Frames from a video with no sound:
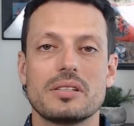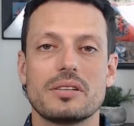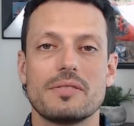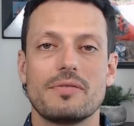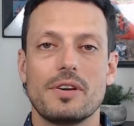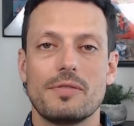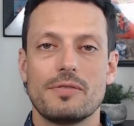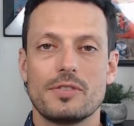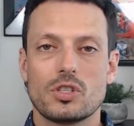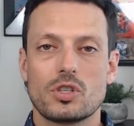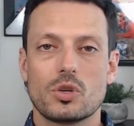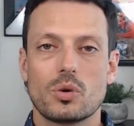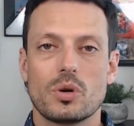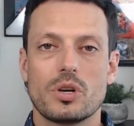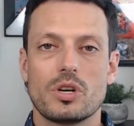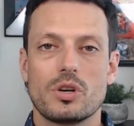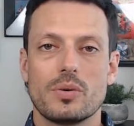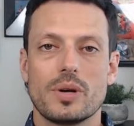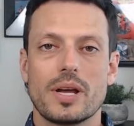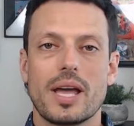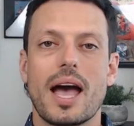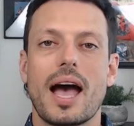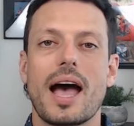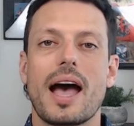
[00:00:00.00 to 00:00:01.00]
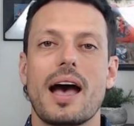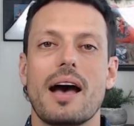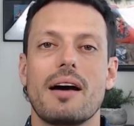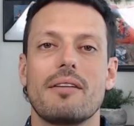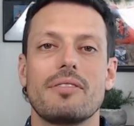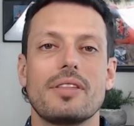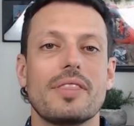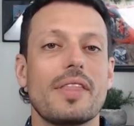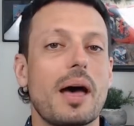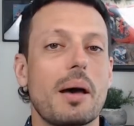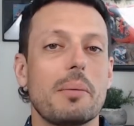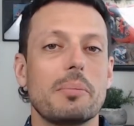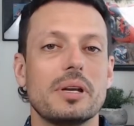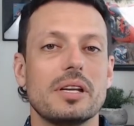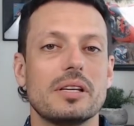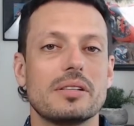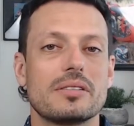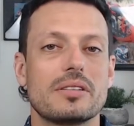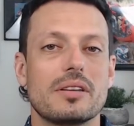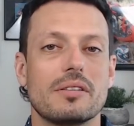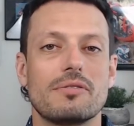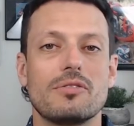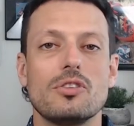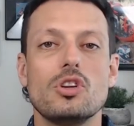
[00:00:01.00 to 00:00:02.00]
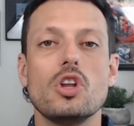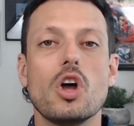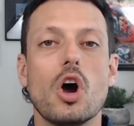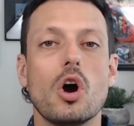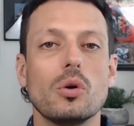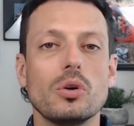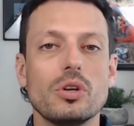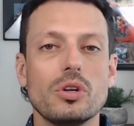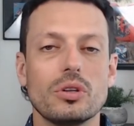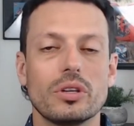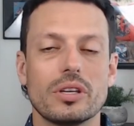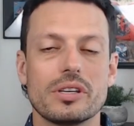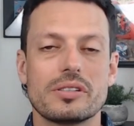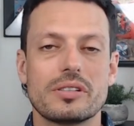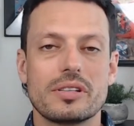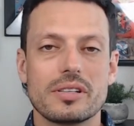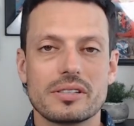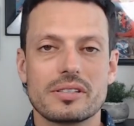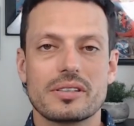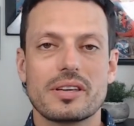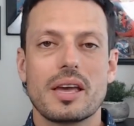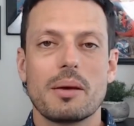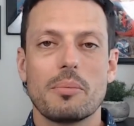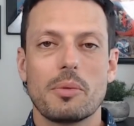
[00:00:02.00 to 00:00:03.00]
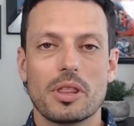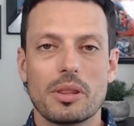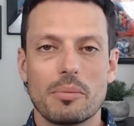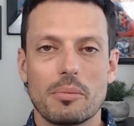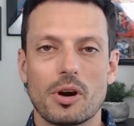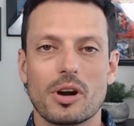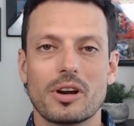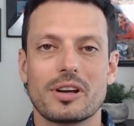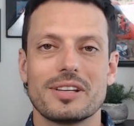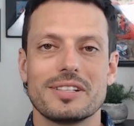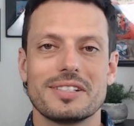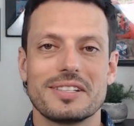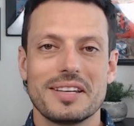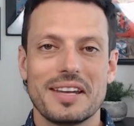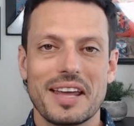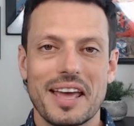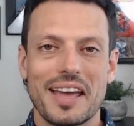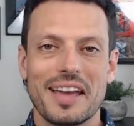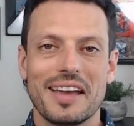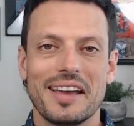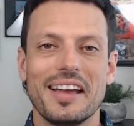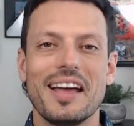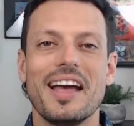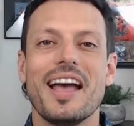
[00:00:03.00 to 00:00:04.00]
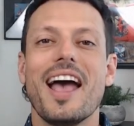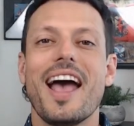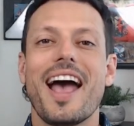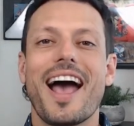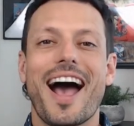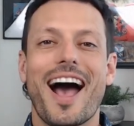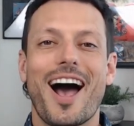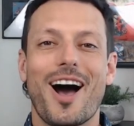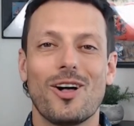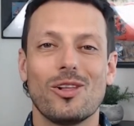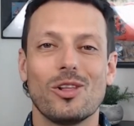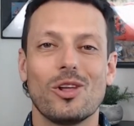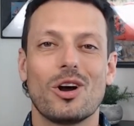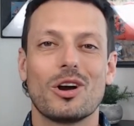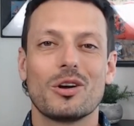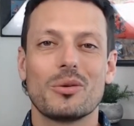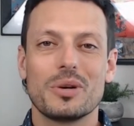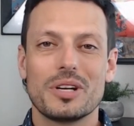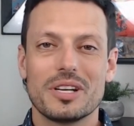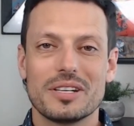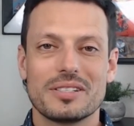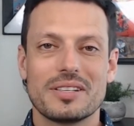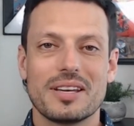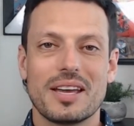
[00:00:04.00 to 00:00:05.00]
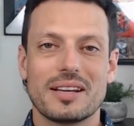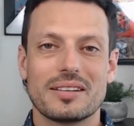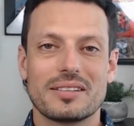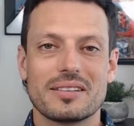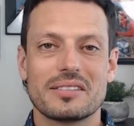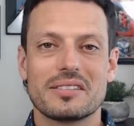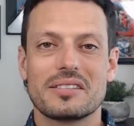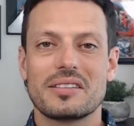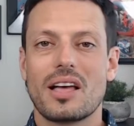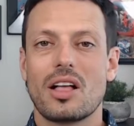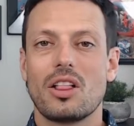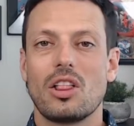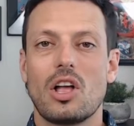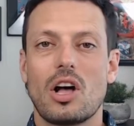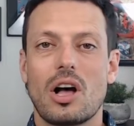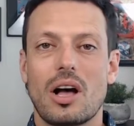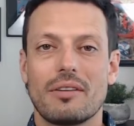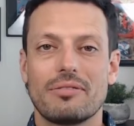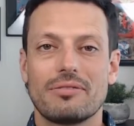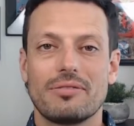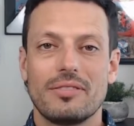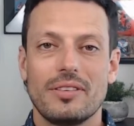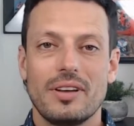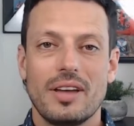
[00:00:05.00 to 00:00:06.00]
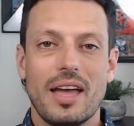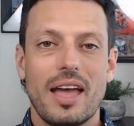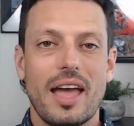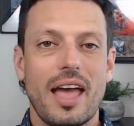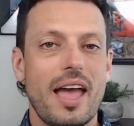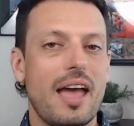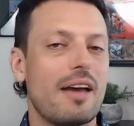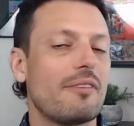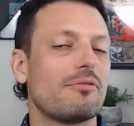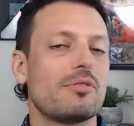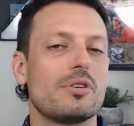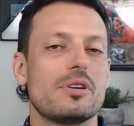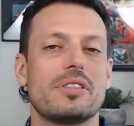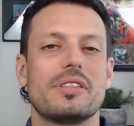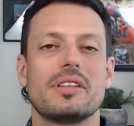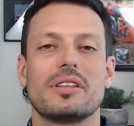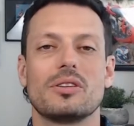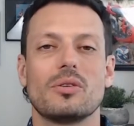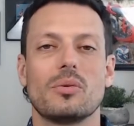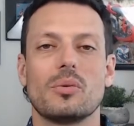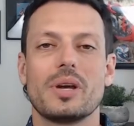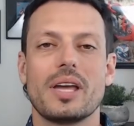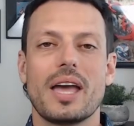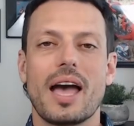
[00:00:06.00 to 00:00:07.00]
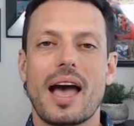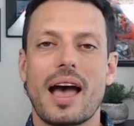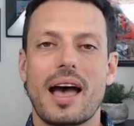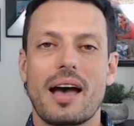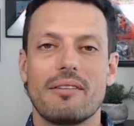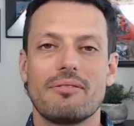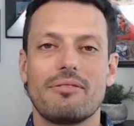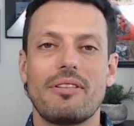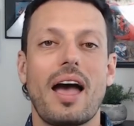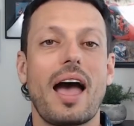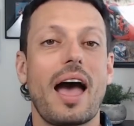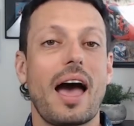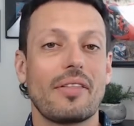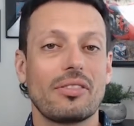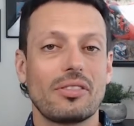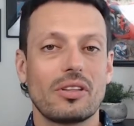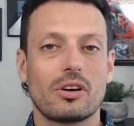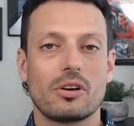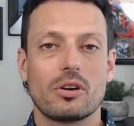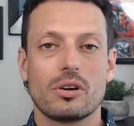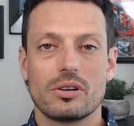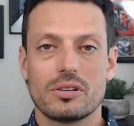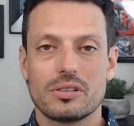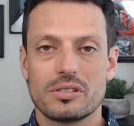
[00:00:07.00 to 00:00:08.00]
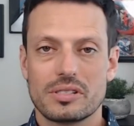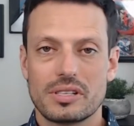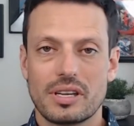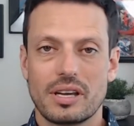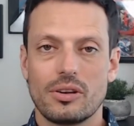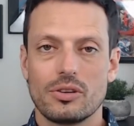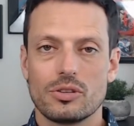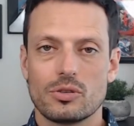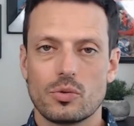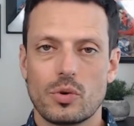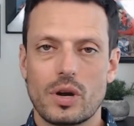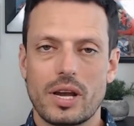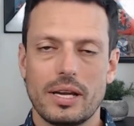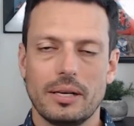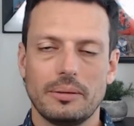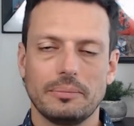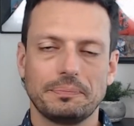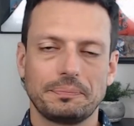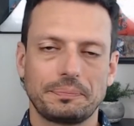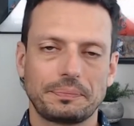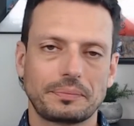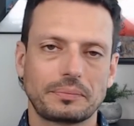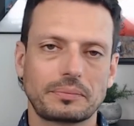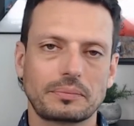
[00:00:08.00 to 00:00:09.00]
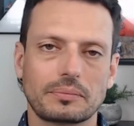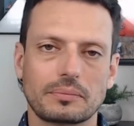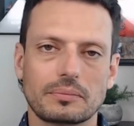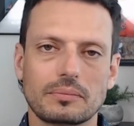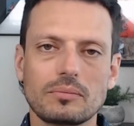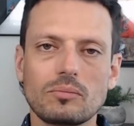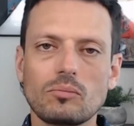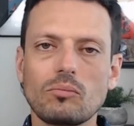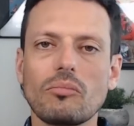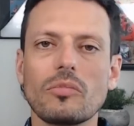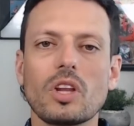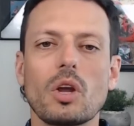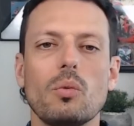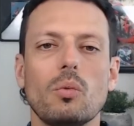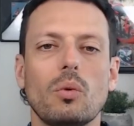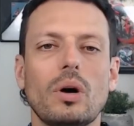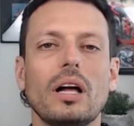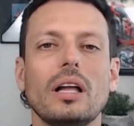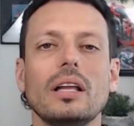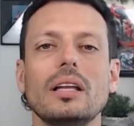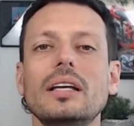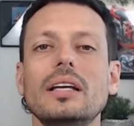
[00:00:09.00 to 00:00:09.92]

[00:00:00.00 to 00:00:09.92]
of inventory do we have? And that means if no new listings came on the market today, how long would it take to sell off everything that we have at the current sales rate? Well,